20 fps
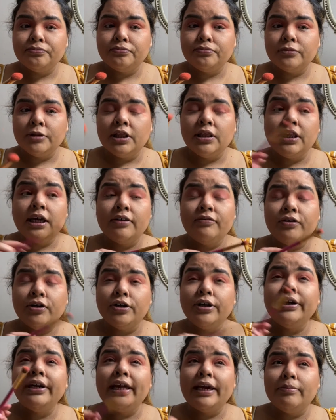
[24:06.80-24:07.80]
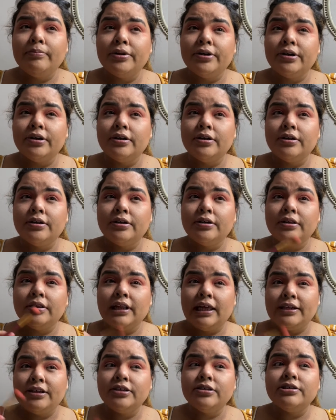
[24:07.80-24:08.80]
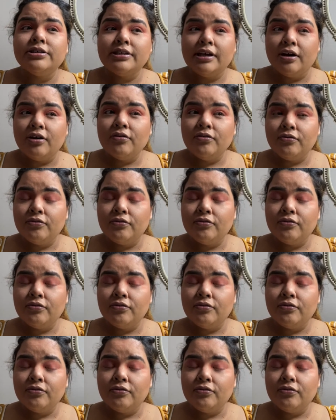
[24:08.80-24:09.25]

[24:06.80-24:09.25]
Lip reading: Love your neighbor like yourself.